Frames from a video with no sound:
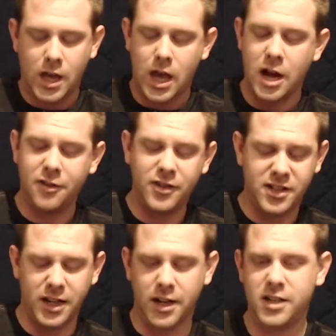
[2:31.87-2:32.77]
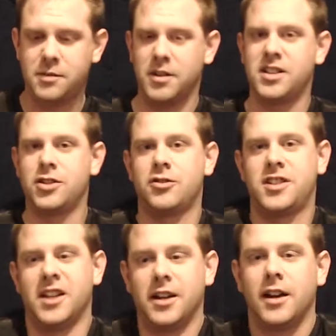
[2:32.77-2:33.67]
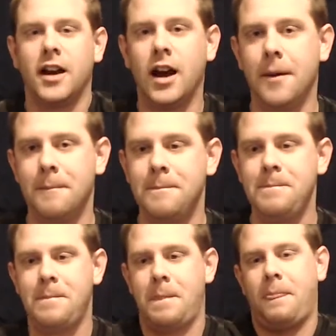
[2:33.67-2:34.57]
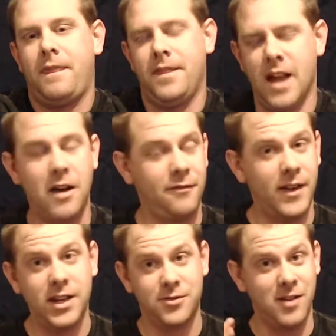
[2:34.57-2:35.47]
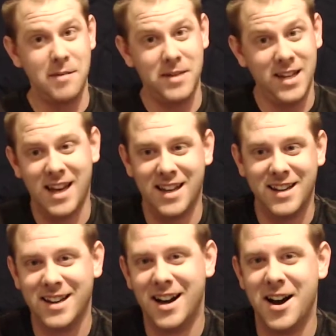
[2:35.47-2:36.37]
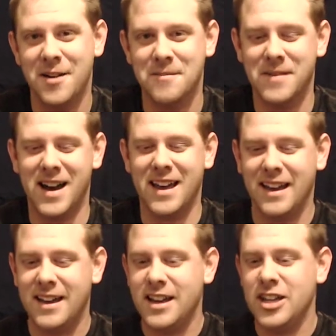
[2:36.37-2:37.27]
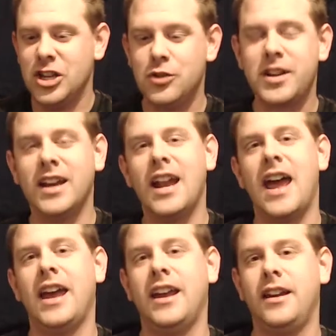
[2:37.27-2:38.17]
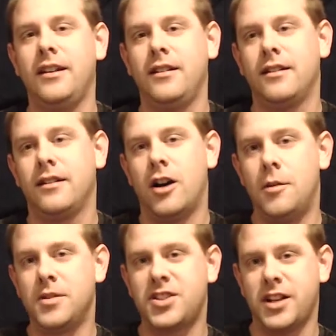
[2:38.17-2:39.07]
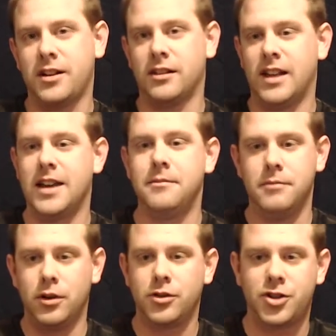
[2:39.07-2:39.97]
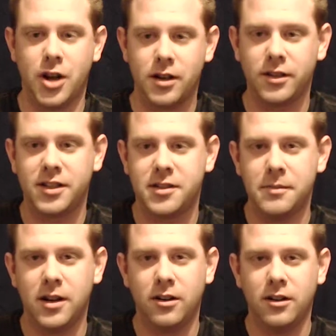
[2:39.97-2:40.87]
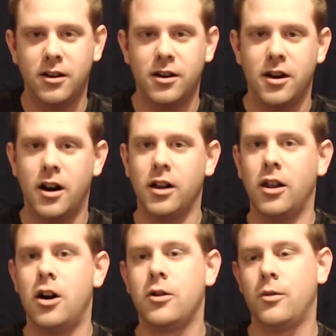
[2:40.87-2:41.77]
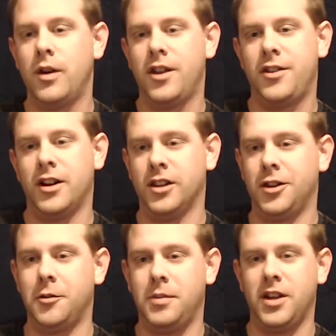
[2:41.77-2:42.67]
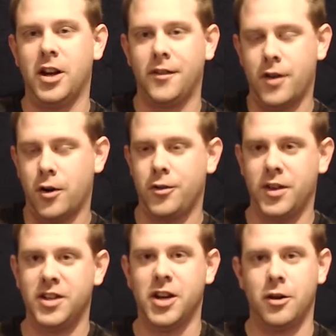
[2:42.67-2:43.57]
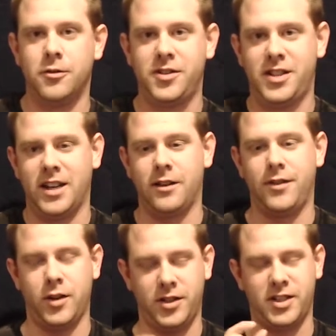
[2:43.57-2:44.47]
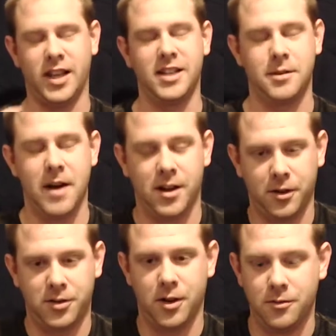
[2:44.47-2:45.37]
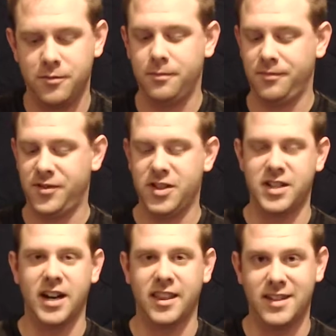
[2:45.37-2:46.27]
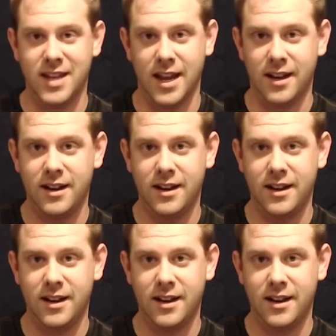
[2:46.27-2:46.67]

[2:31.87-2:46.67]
Out of the tin, it smells interesting. Not face rapey yet, but you get almost like a light milk chocolate smell, along with a little bit of earthy tones and a very slight tobacco tone, just out of the tin.